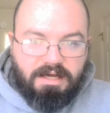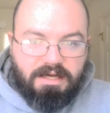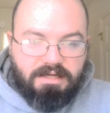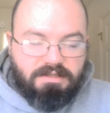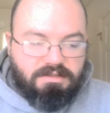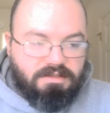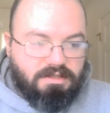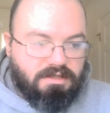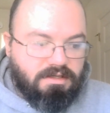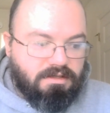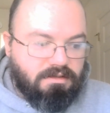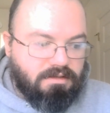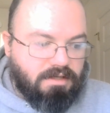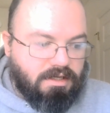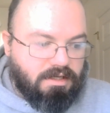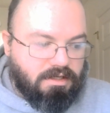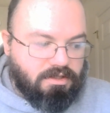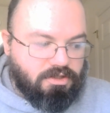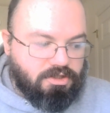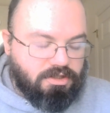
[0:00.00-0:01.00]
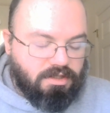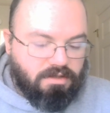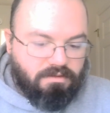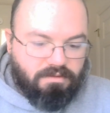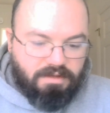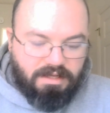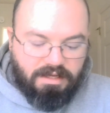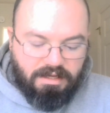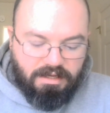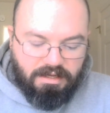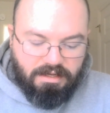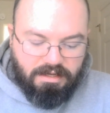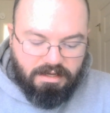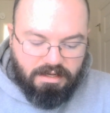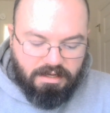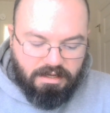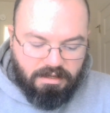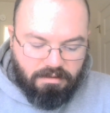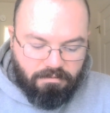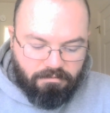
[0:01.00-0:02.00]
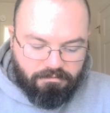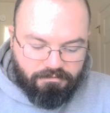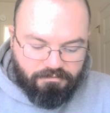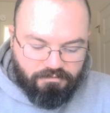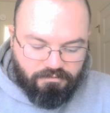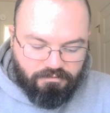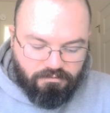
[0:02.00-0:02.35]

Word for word: as their uh, show. They um,